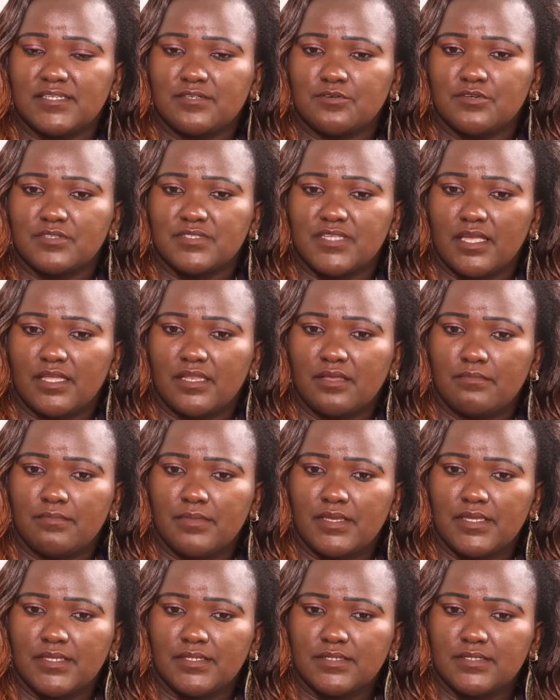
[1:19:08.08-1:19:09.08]
alikosa
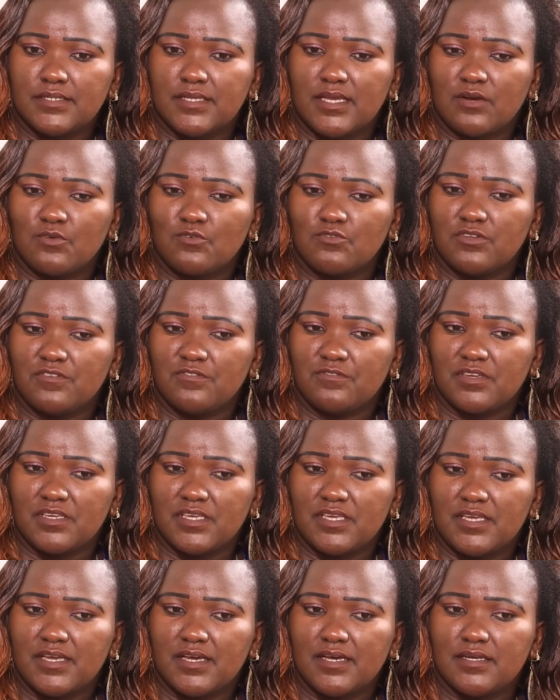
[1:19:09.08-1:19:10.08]
enemy ya
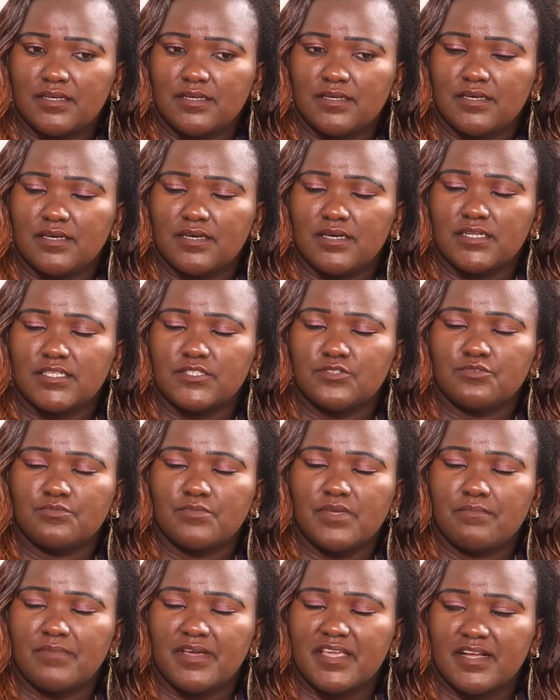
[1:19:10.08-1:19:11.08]
kunifikia,
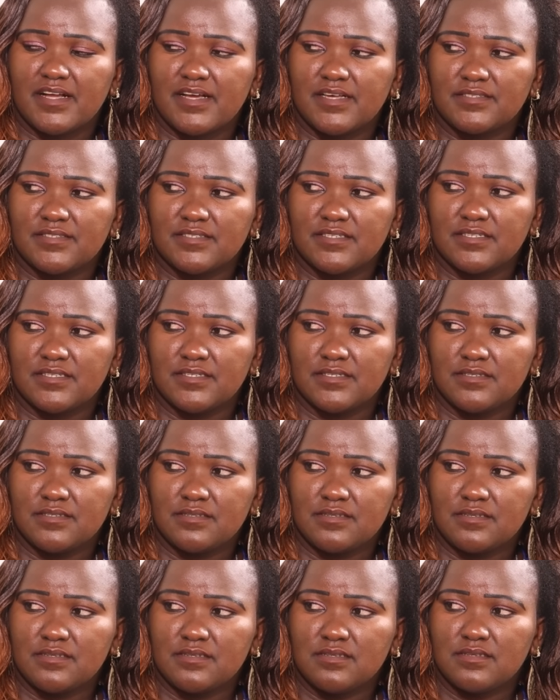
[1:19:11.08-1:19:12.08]
alitumia my cousin.
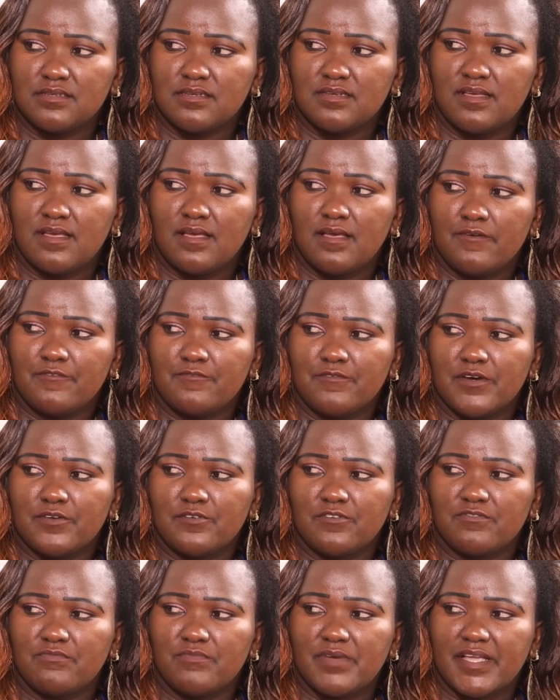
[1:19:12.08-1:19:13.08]

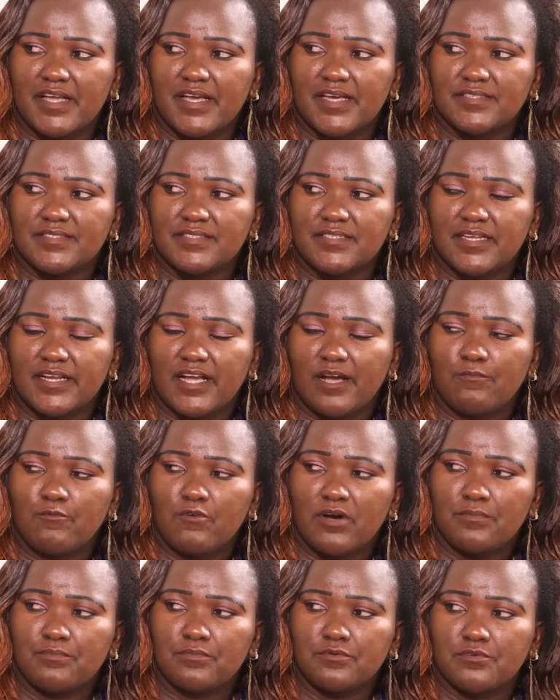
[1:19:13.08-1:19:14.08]
One of my cousin
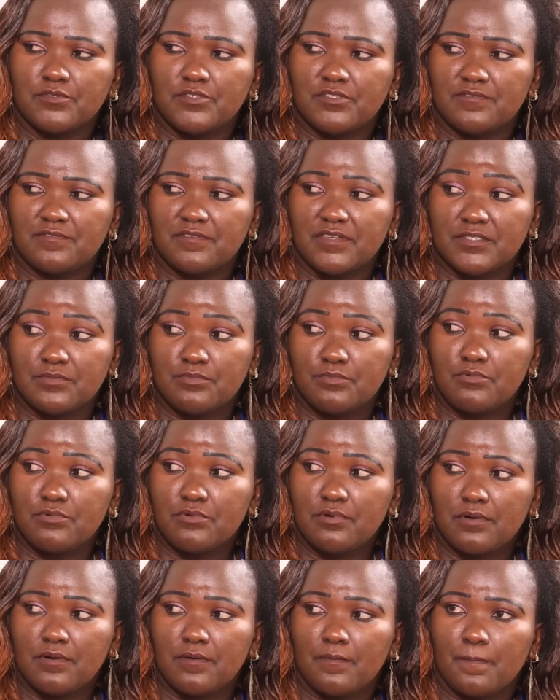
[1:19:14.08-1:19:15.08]
akamwapproach
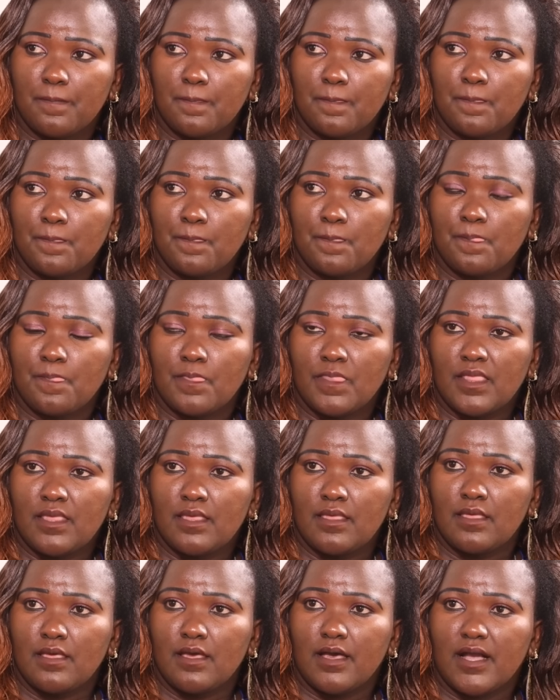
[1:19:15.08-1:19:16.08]
Facebook,
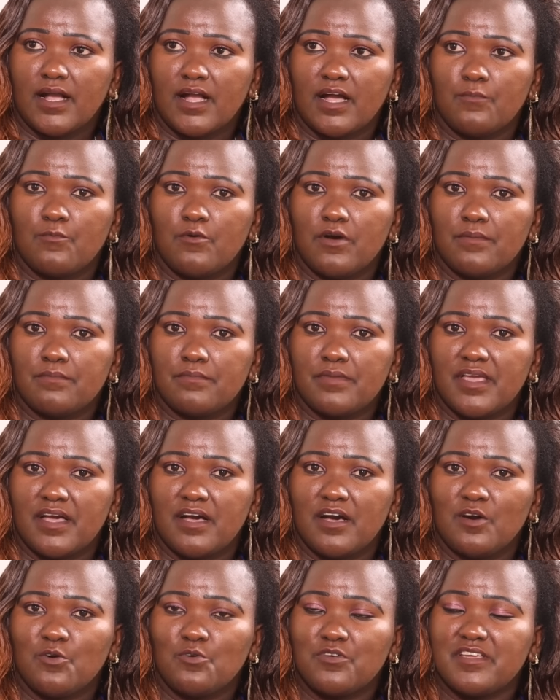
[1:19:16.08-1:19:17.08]

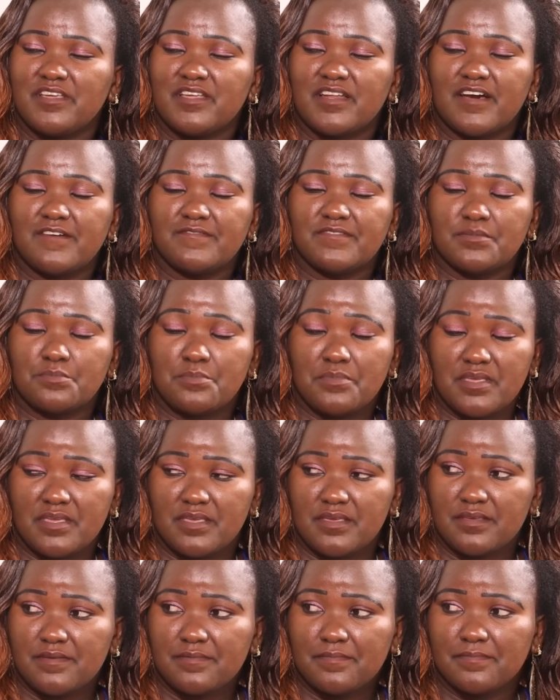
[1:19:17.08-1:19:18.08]
akamwambia how he loves
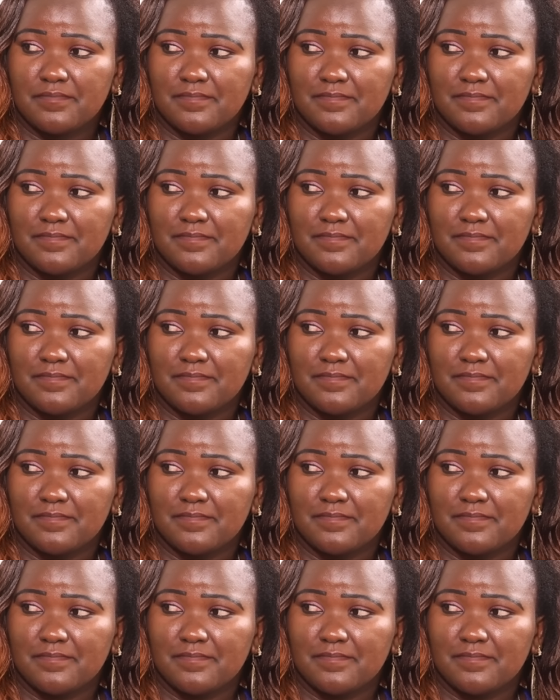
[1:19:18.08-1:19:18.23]
me